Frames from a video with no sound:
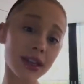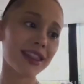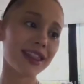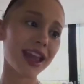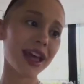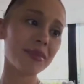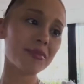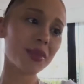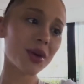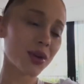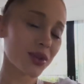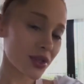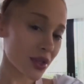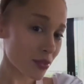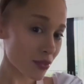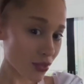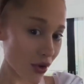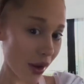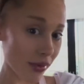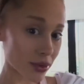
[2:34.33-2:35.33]
that
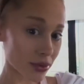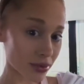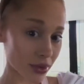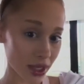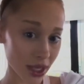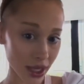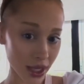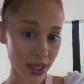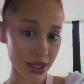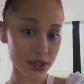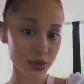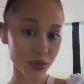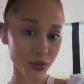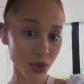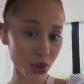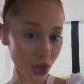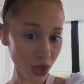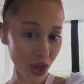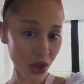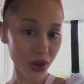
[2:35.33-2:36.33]
person probably is
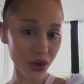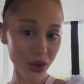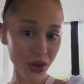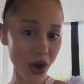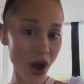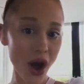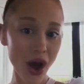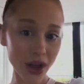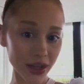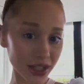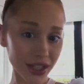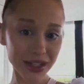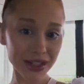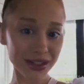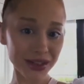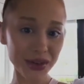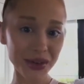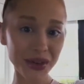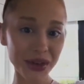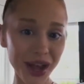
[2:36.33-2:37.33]
working on it
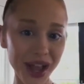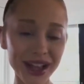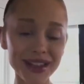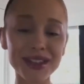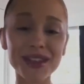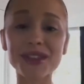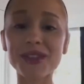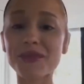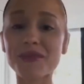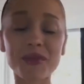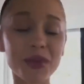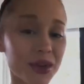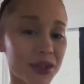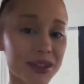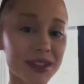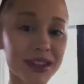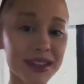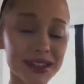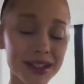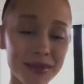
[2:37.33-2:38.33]
or has a support
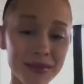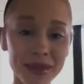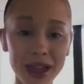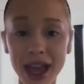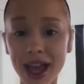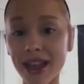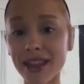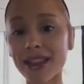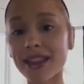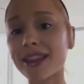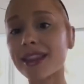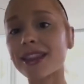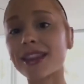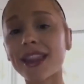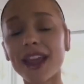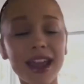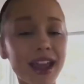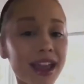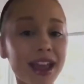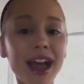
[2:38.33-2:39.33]
system that
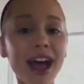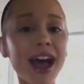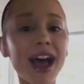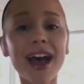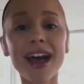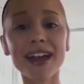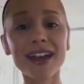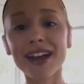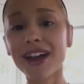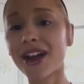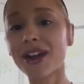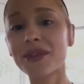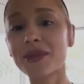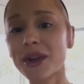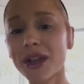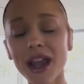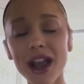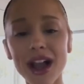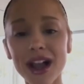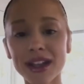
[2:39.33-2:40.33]
they are
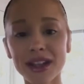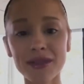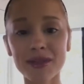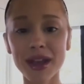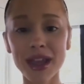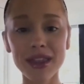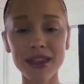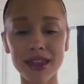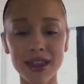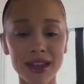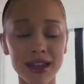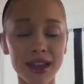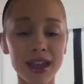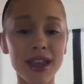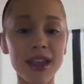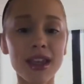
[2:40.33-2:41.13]
working on it with, and